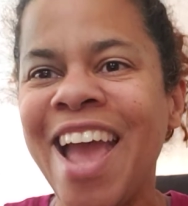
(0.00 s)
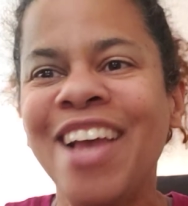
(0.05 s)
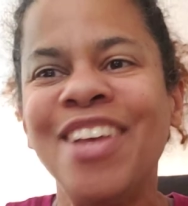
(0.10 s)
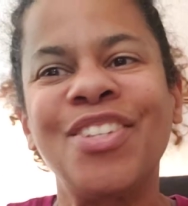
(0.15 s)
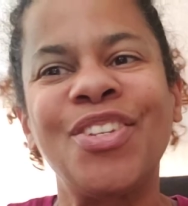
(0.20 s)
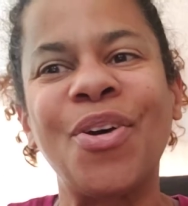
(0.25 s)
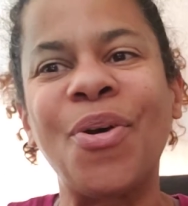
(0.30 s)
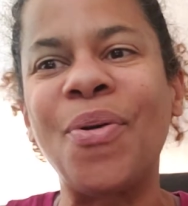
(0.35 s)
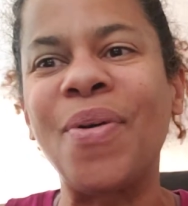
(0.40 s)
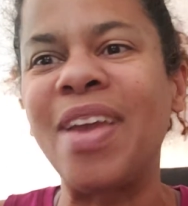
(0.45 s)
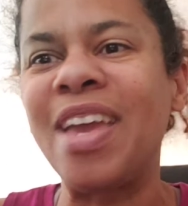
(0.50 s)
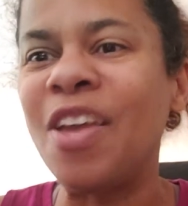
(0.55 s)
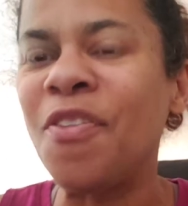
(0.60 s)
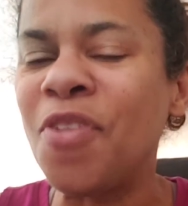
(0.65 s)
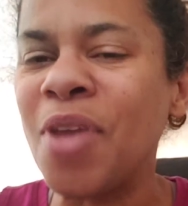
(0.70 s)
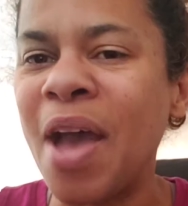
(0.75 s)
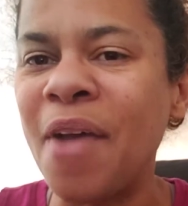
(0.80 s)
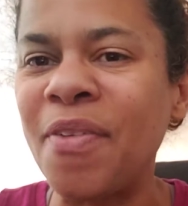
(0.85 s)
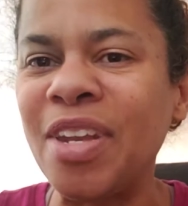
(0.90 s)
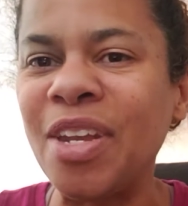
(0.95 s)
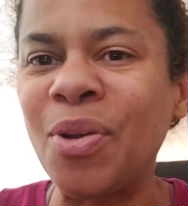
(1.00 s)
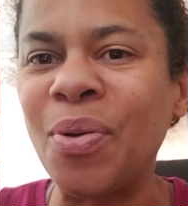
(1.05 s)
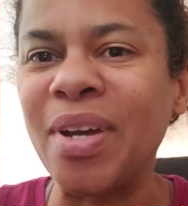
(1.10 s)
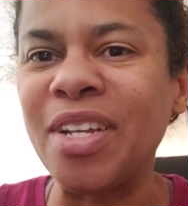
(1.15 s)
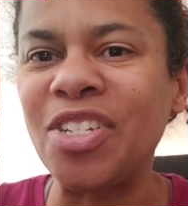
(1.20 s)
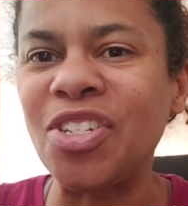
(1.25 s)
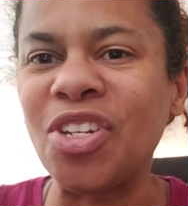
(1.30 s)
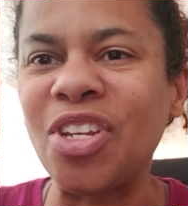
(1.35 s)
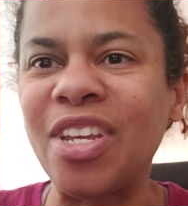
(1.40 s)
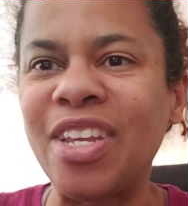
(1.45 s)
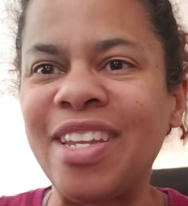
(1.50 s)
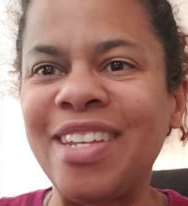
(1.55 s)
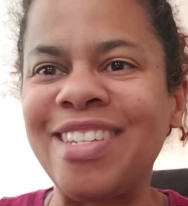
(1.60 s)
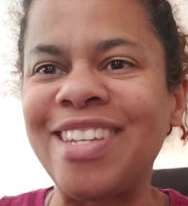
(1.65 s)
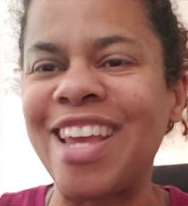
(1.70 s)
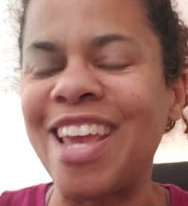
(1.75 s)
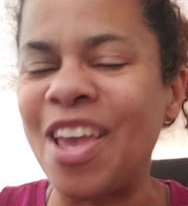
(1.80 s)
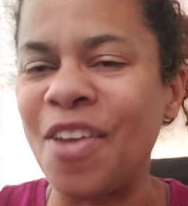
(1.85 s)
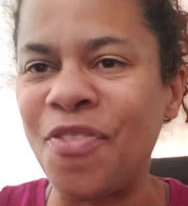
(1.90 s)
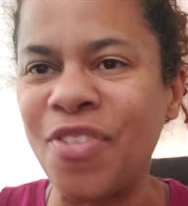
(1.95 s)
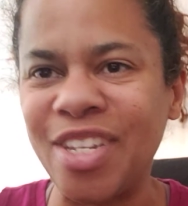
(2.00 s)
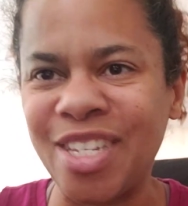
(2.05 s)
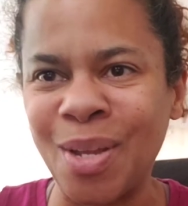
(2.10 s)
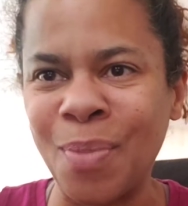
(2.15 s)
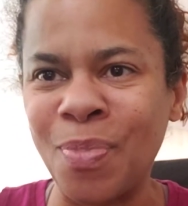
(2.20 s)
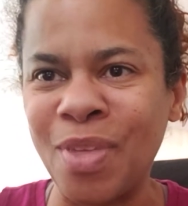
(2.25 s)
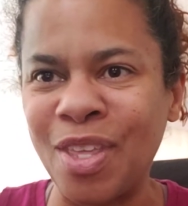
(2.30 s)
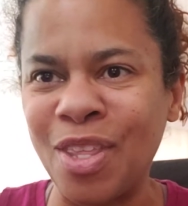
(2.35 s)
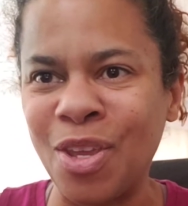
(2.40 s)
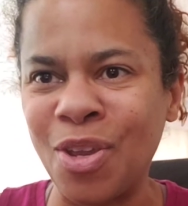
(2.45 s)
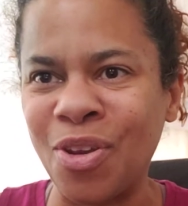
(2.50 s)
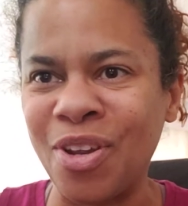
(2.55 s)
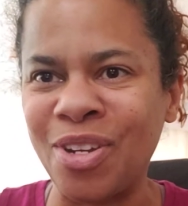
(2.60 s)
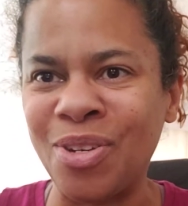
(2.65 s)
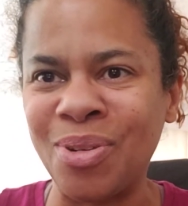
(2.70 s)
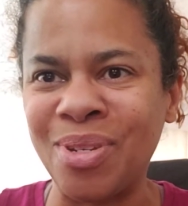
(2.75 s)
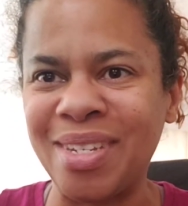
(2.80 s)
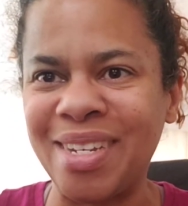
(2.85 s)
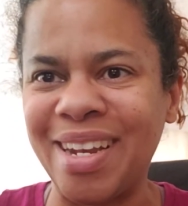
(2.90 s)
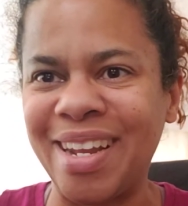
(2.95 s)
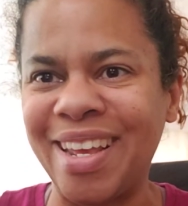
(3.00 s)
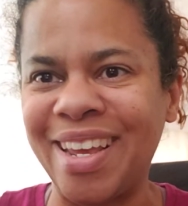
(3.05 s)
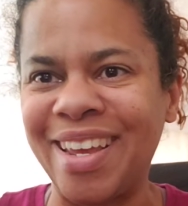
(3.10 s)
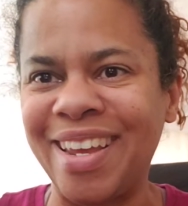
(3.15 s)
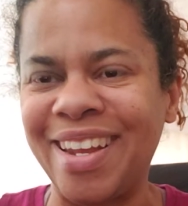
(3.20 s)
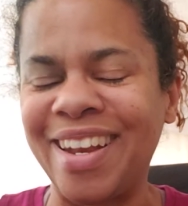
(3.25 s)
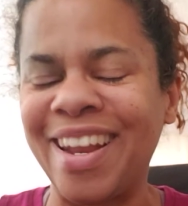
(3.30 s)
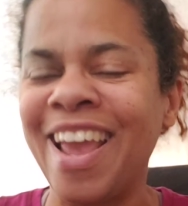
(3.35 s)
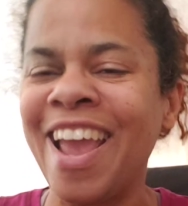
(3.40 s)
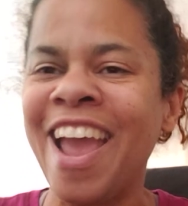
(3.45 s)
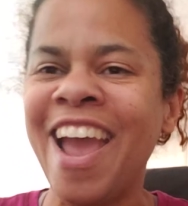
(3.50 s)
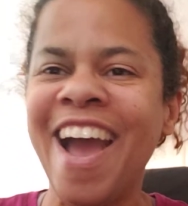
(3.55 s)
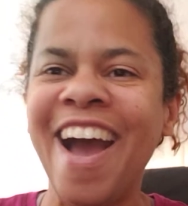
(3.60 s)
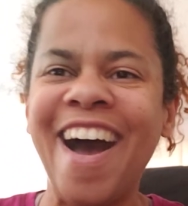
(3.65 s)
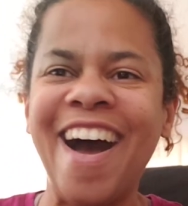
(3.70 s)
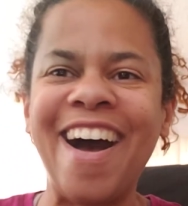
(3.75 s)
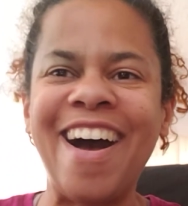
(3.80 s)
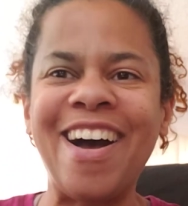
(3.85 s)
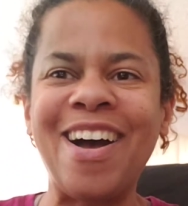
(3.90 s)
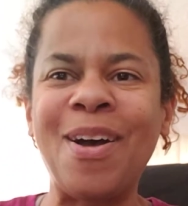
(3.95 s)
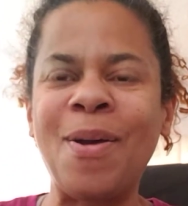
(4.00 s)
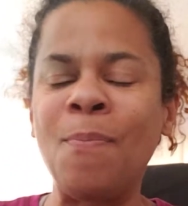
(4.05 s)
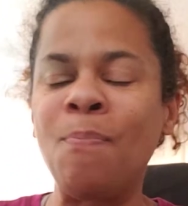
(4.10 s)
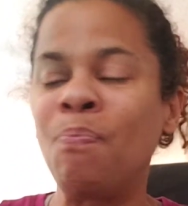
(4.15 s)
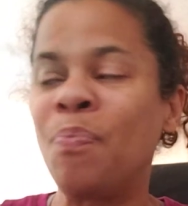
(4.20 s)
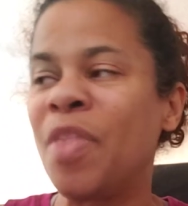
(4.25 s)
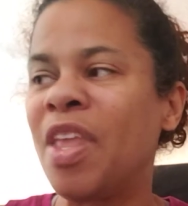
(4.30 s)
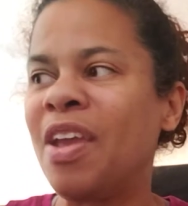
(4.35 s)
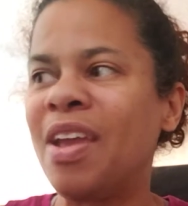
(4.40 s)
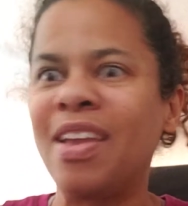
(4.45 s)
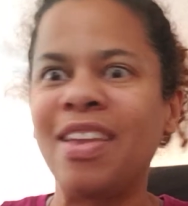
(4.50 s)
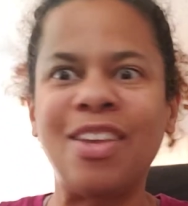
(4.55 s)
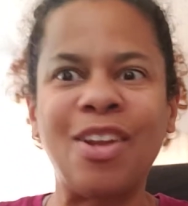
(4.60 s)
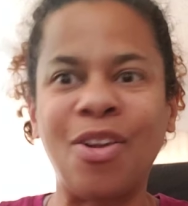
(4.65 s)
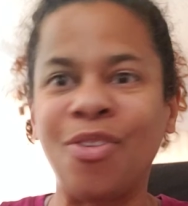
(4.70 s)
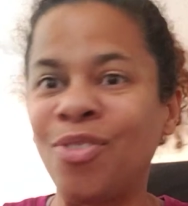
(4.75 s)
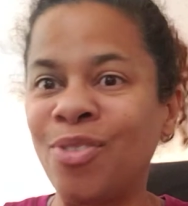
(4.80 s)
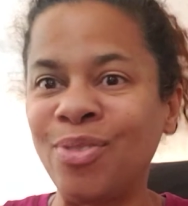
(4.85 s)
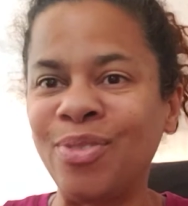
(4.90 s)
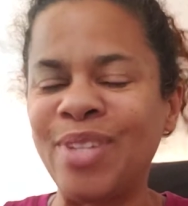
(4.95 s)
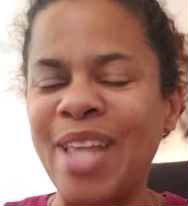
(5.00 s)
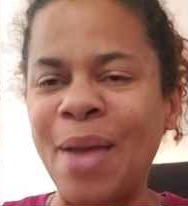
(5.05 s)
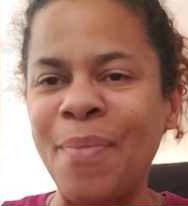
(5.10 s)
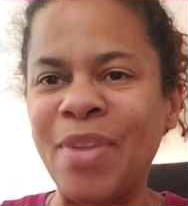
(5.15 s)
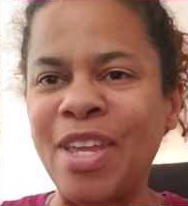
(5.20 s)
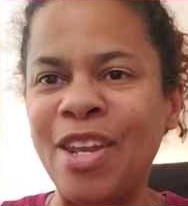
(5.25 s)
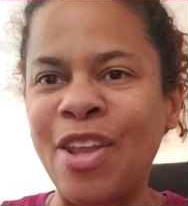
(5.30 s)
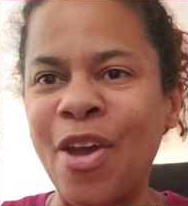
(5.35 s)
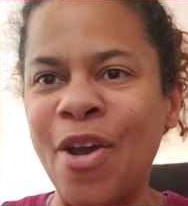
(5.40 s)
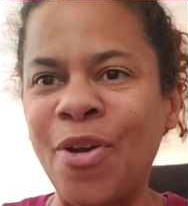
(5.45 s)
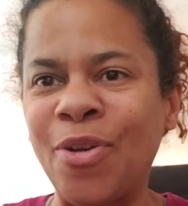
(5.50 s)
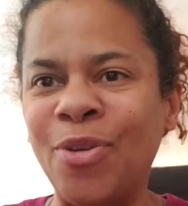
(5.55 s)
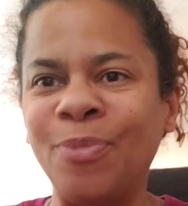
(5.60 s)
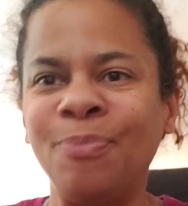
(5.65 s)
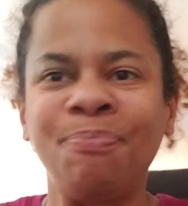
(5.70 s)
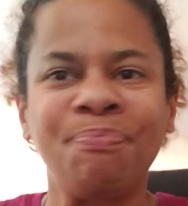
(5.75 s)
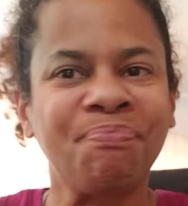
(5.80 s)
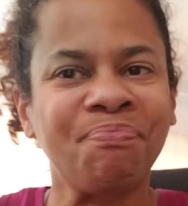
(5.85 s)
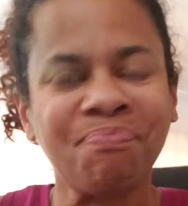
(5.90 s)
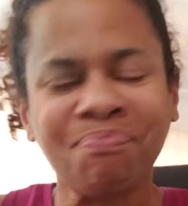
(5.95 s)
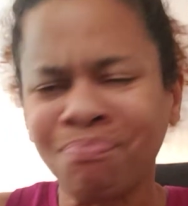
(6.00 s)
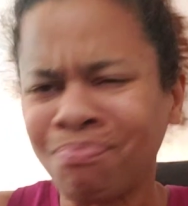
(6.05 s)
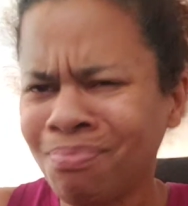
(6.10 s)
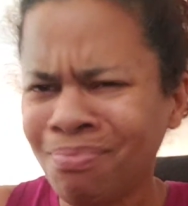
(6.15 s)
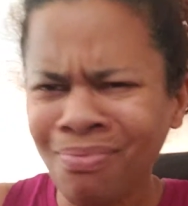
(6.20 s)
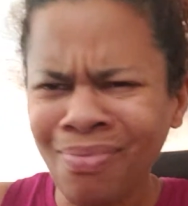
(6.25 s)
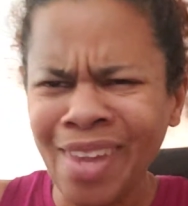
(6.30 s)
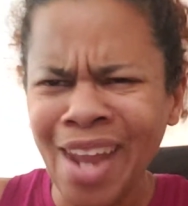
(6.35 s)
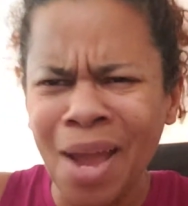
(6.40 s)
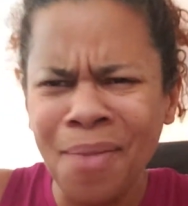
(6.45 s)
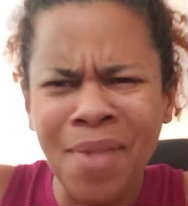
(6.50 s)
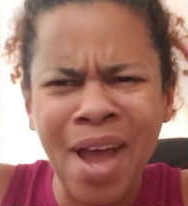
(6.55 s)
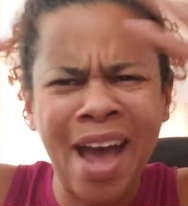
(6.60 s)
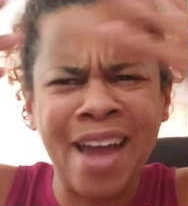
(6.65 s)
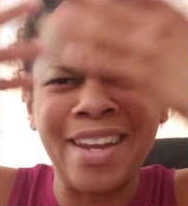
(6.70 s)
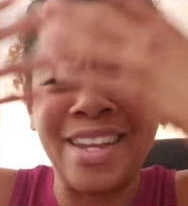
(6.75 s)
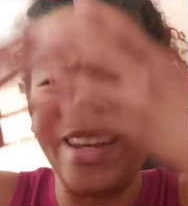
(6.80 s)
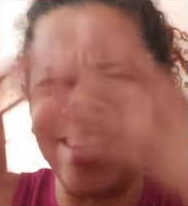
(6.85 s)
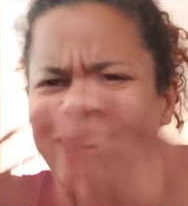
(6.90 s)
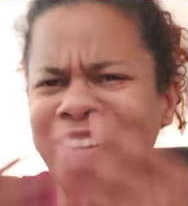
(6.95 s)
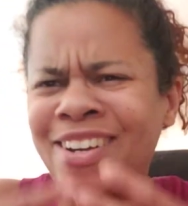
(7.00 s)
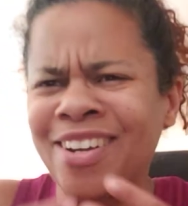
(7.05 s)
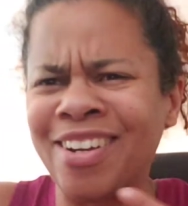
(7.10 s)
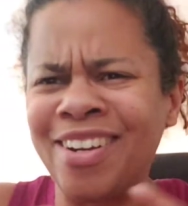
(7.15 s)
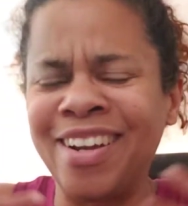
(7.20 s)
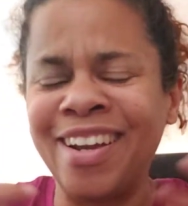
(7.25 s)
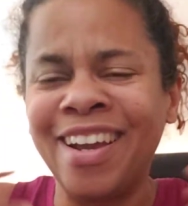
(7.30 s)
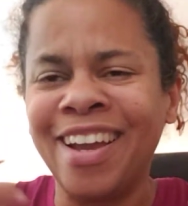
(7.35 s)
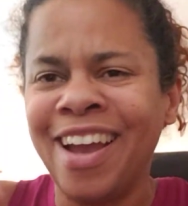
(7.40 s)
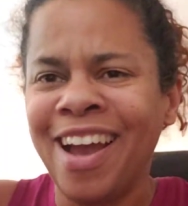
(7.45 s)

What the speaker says: So if you have any questions, if it's something that you're interested in, let me know. I'm not here